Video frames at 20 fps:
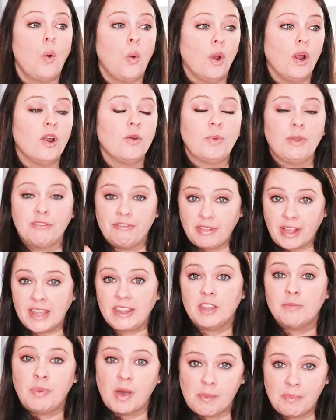or we fly
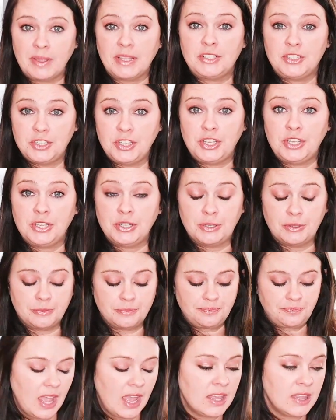the puppy to you,
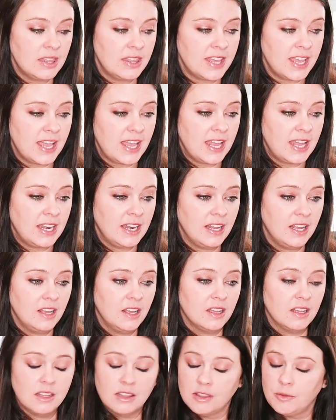and then
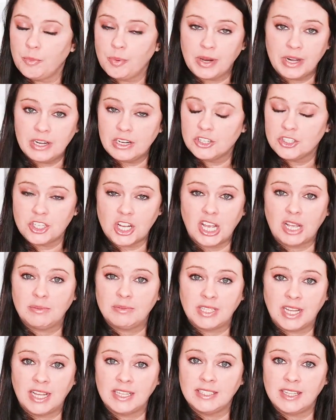the breeder's
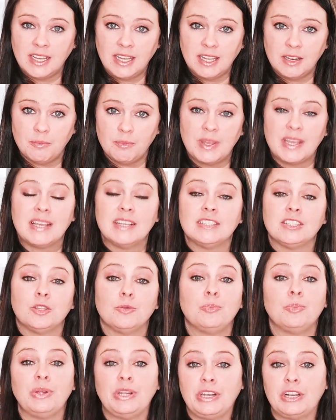job's not done because
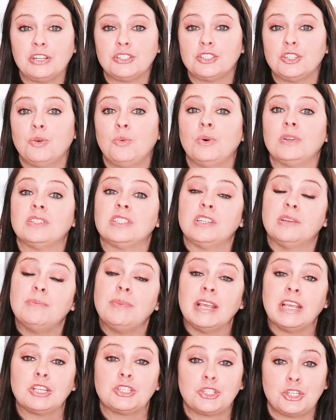the breeder still wants to
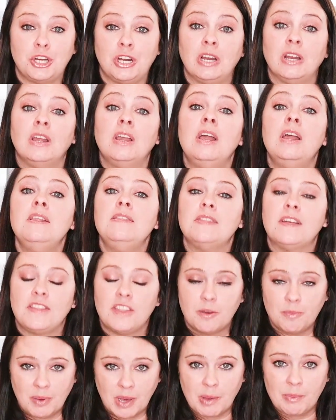make sure that
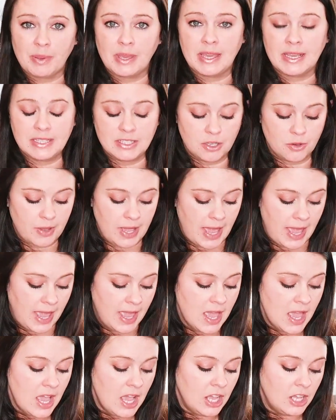the puppy is okay.
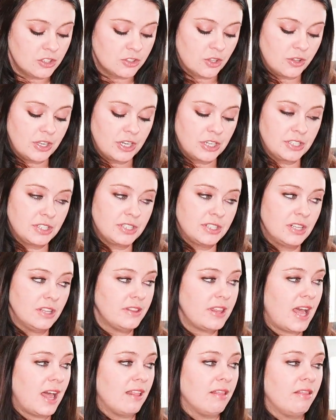So there's still
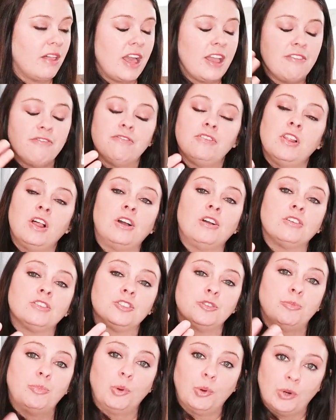that lifelong
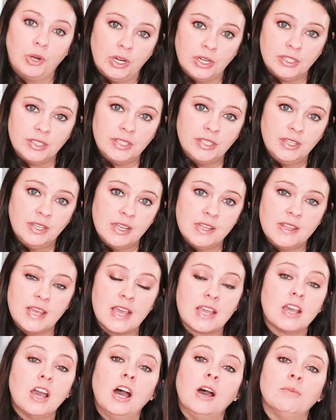support
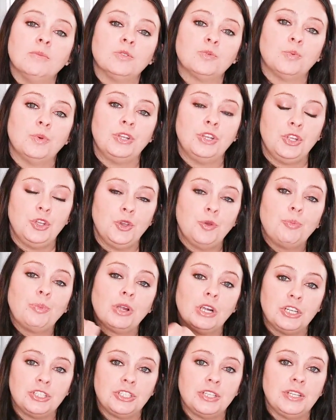that comes when you
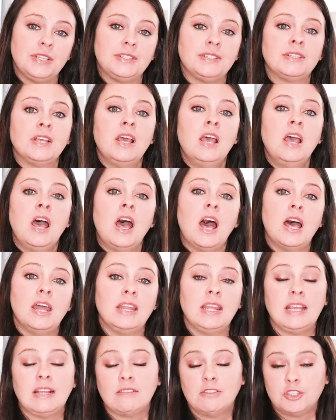purchase
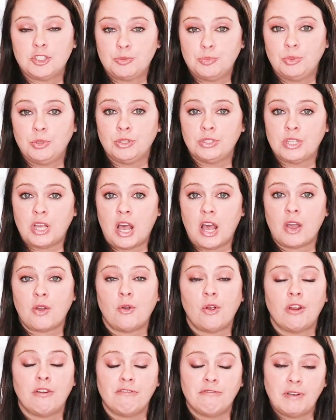an English Bulldog
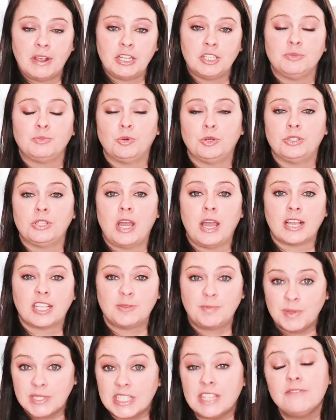or a French Bulldog,
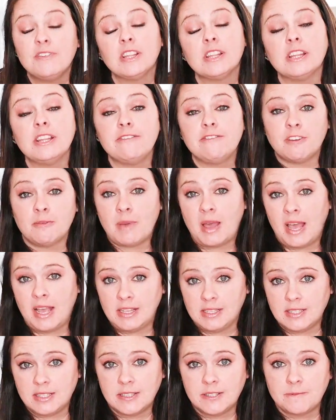specifically from
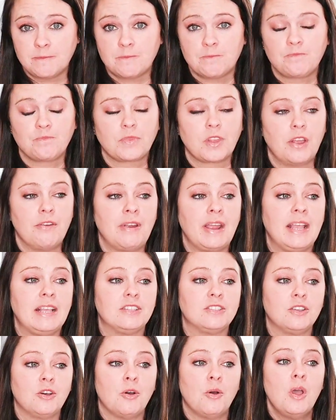us,
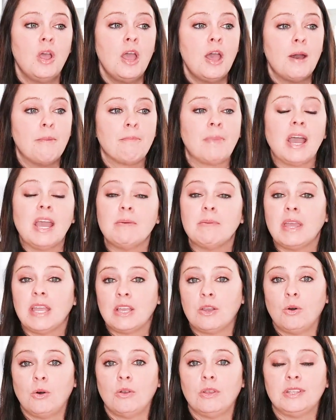right? So my
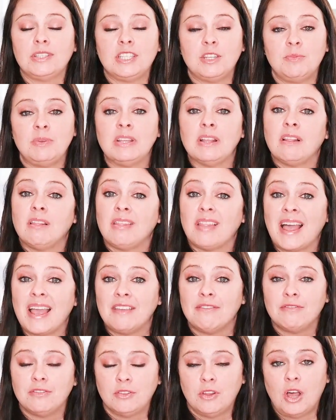main goal is to be the
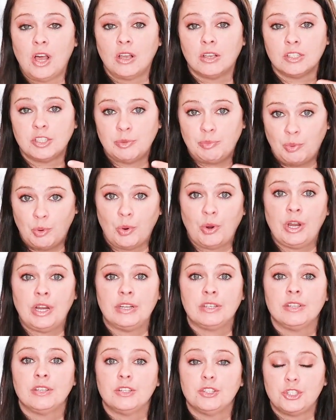lifelong
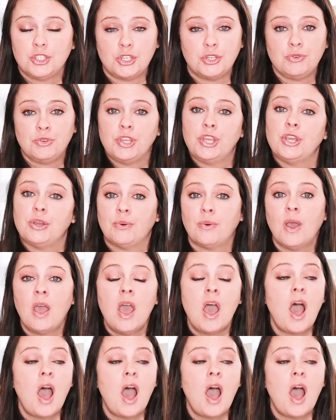support to you.